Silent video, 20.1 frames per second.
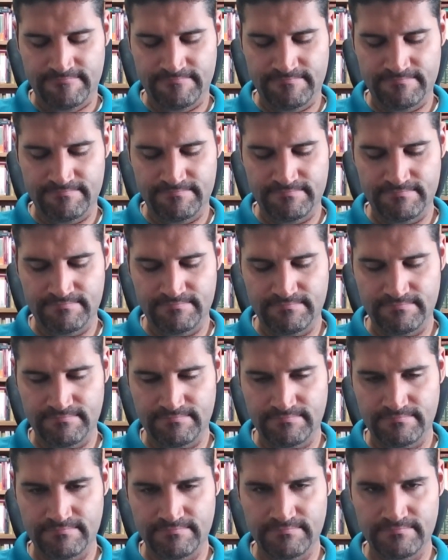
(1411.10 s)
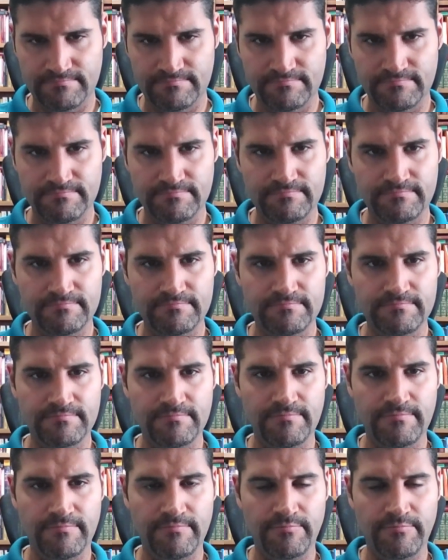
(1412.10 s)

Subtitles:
Nobody speaks.